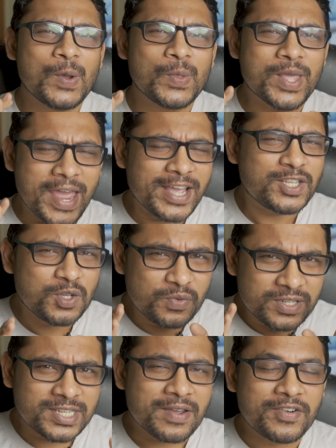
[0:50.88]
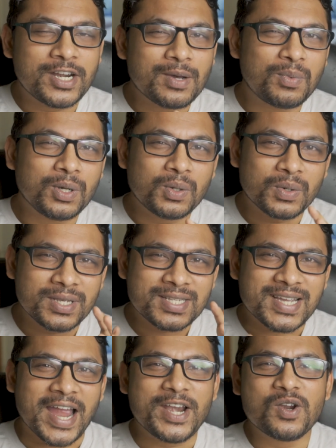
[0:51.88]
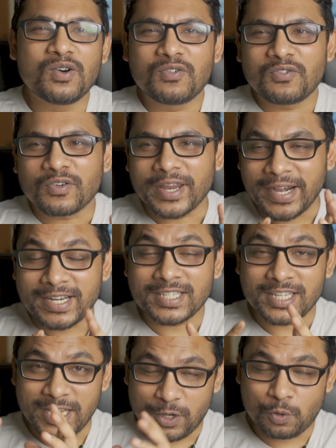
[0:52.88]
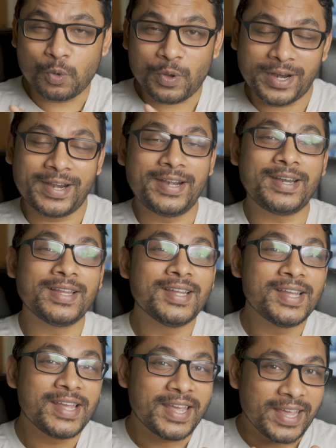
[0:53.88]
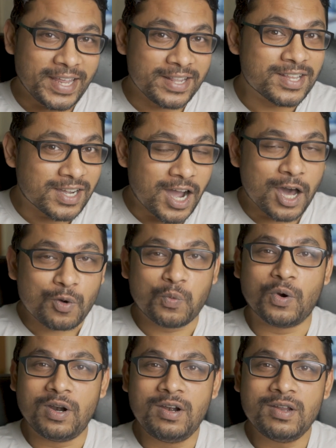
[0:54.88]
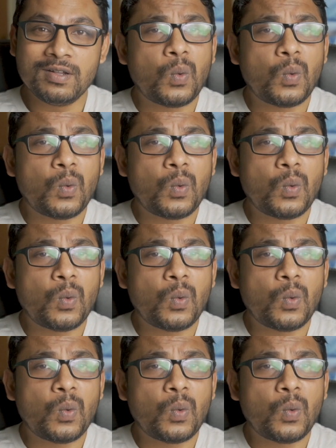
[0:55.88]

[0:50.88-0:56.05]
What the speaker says: The XUV700 is kind of its equivalent in the car world.